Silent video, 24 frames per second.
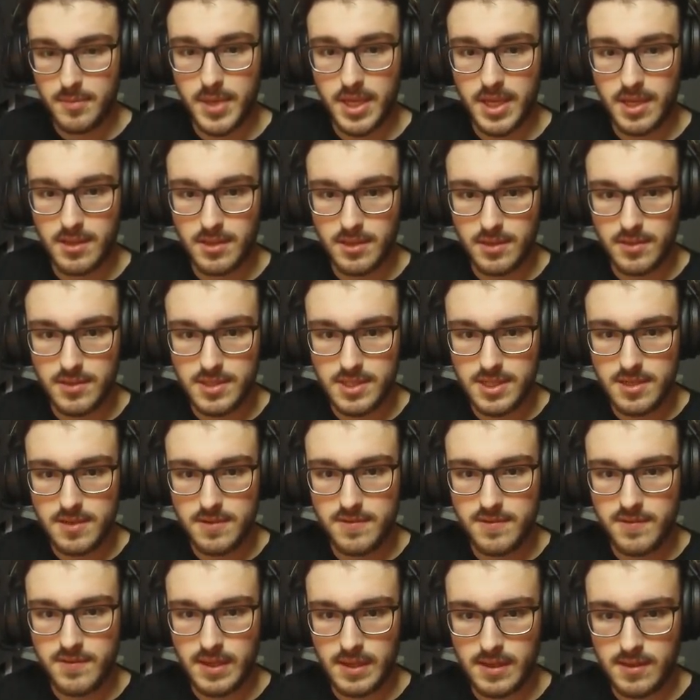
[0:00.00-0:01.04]
make a little
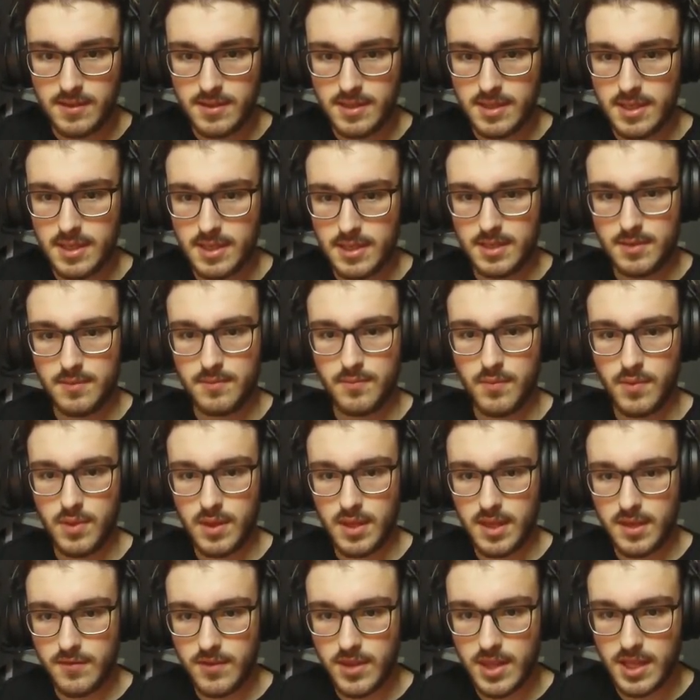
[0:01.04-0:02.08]
div, uh,
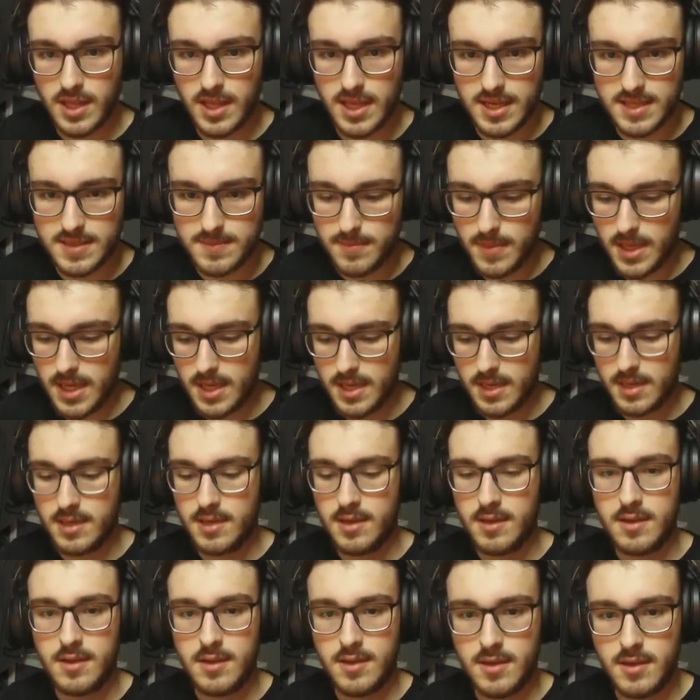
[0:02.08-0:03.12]
give it the class main,
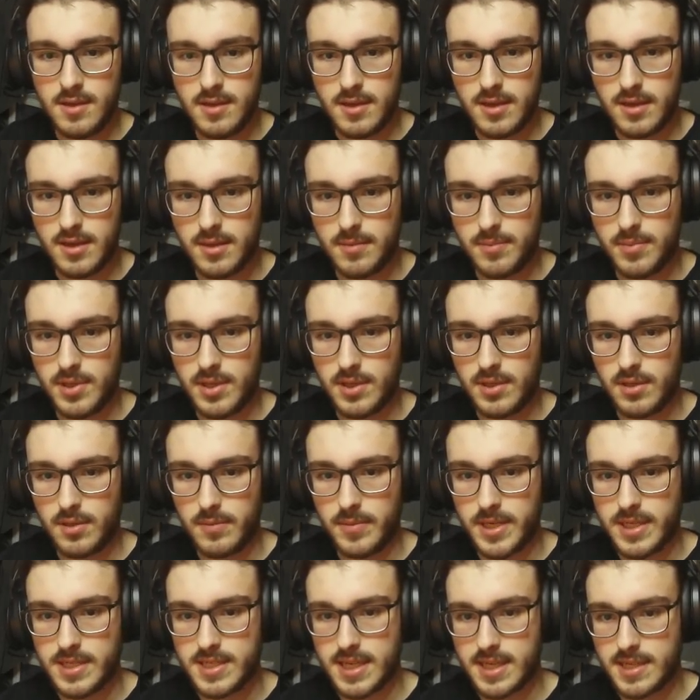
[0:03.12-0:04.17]
and I'll put a little
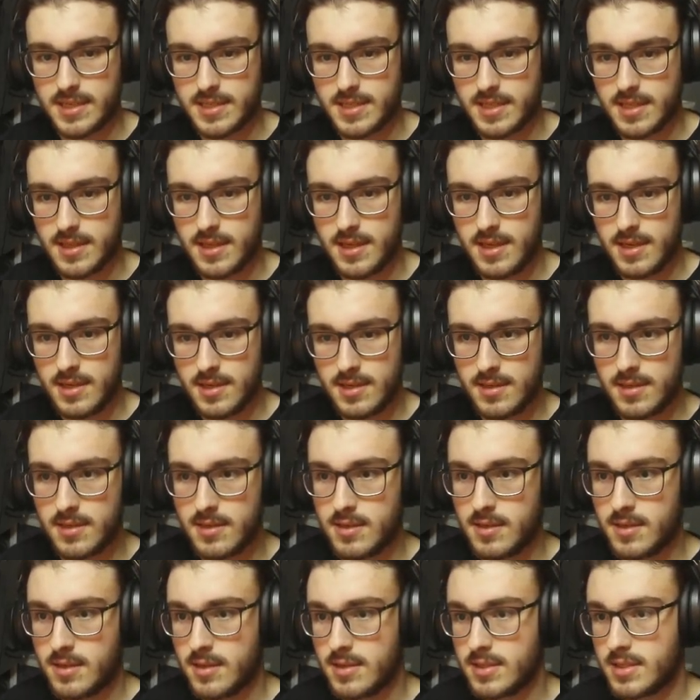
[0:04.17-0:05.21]
bit of text in there.
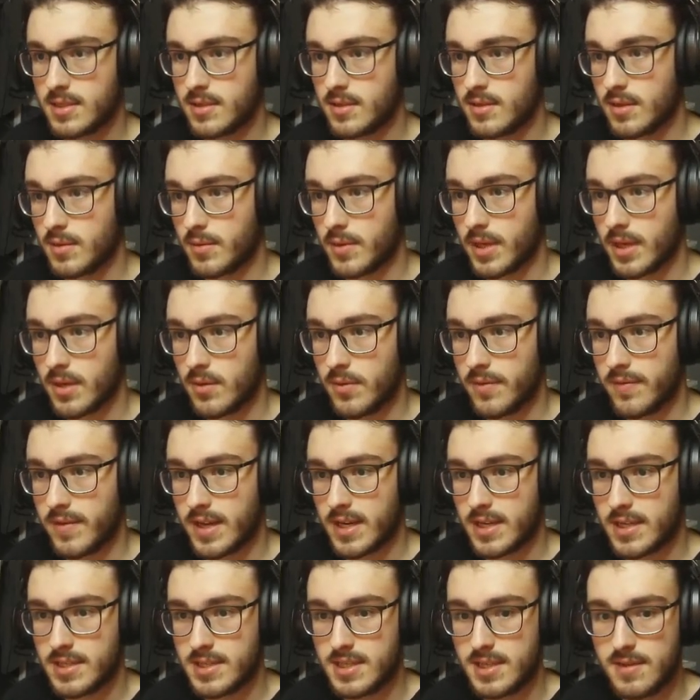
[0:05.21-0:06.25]
So there we go, we've
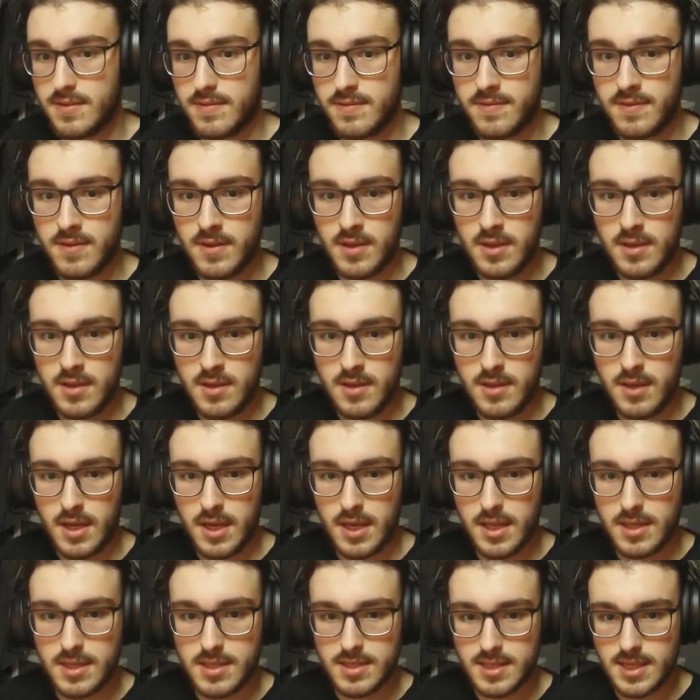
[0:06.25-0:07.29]
got a div.
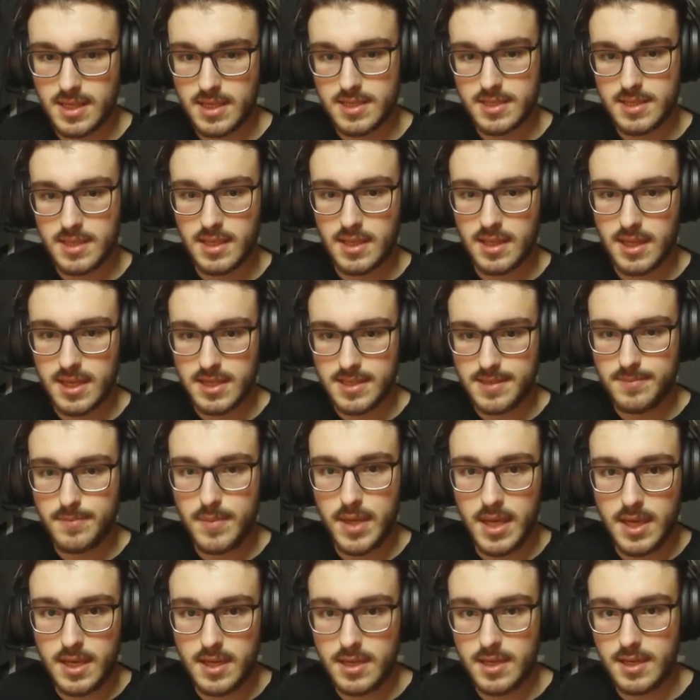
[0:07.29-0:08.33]
Uh, this has the class
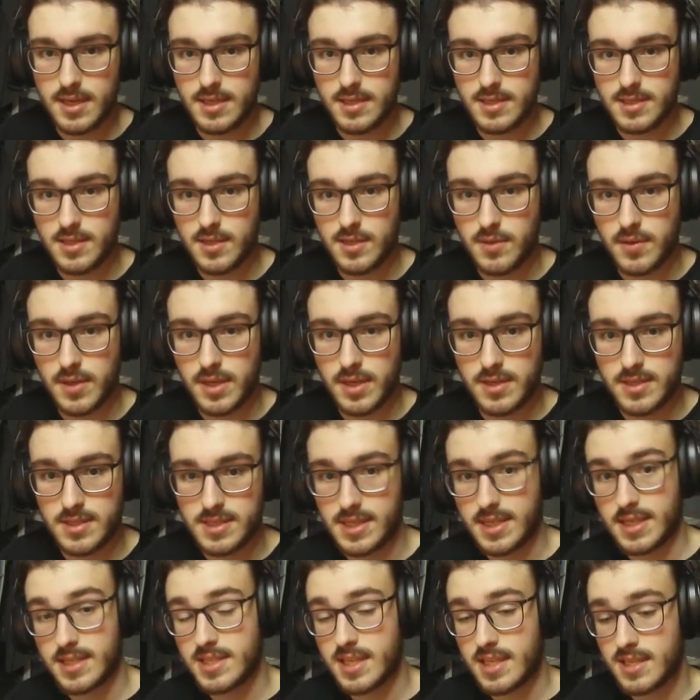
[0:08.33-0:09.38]
main, and so in our
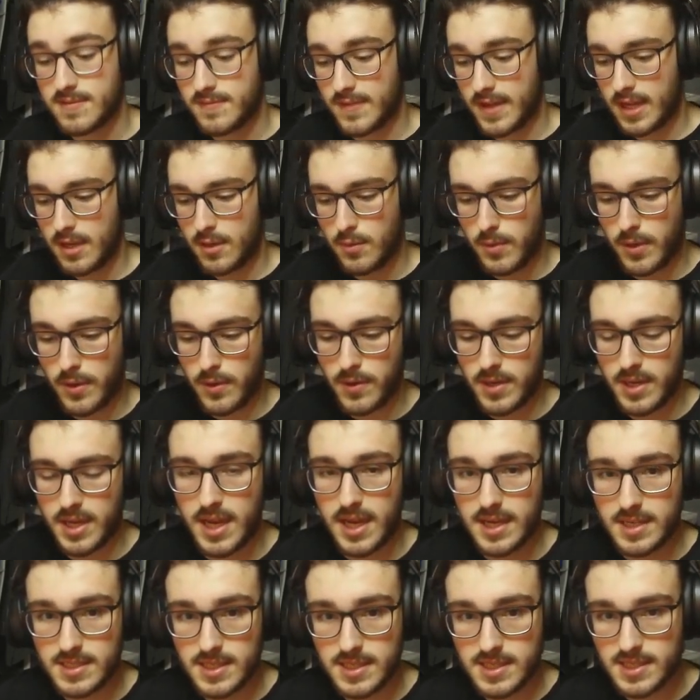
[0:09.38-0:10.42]
CSS file, we're going to
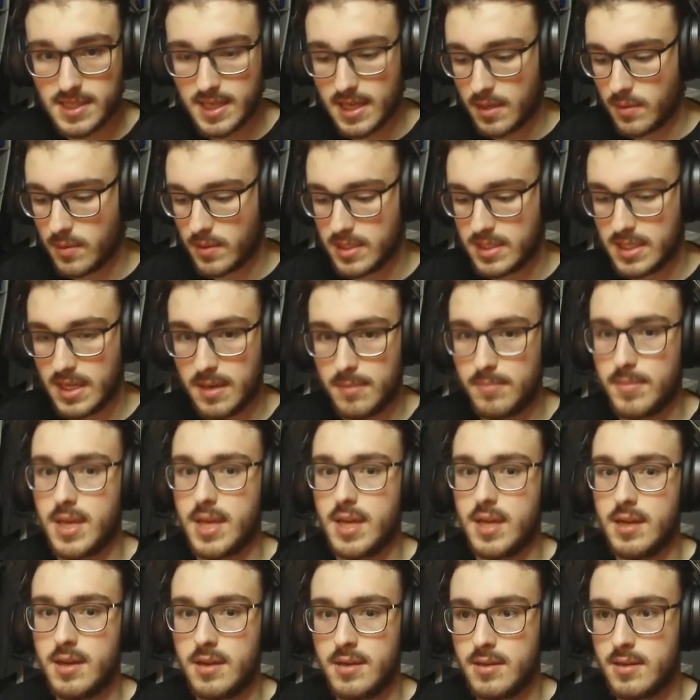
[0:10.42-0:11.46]
access that with
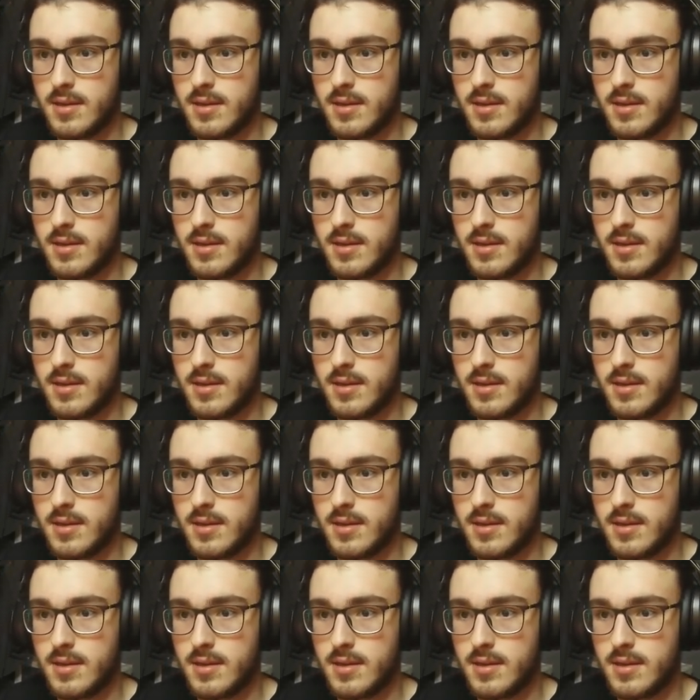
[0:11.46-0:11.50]
.main.